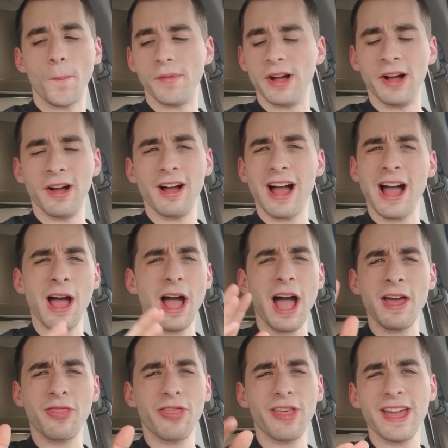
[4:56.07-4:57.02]

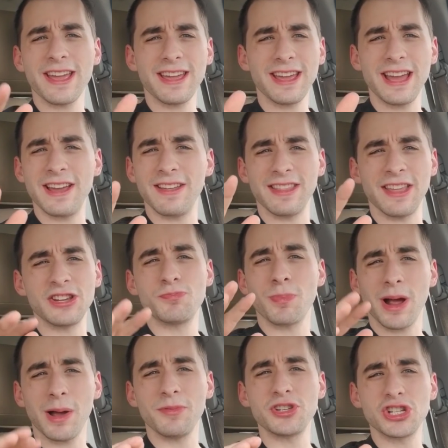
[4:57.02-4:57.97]
I think they
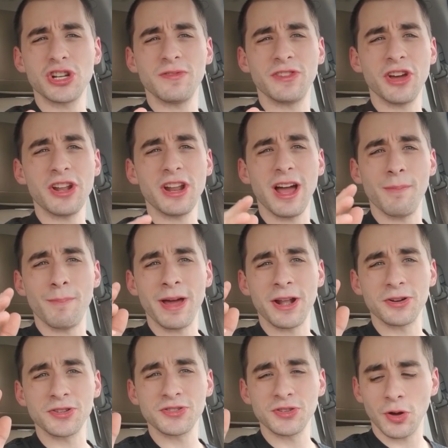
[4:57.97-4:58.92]
probably should have done a
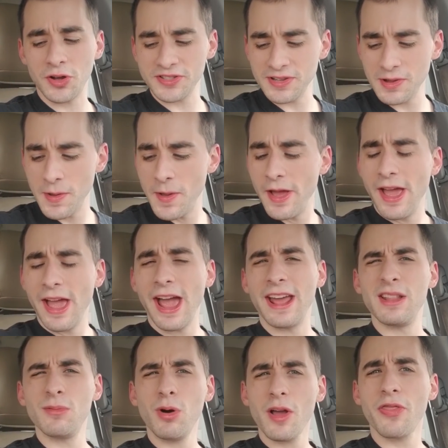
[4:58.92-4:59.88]
better sauce.
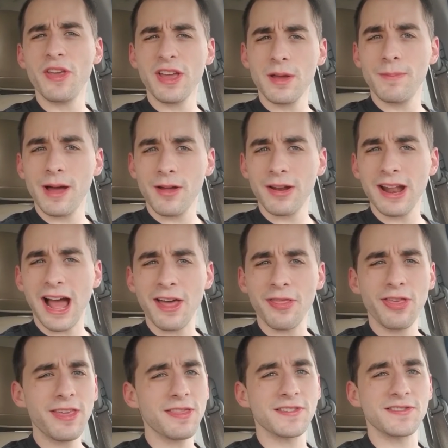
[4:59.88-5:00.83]
And the more I think about it, I
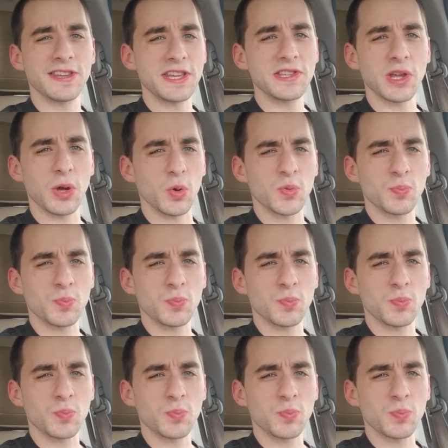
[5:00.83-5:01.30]
think the seasoning was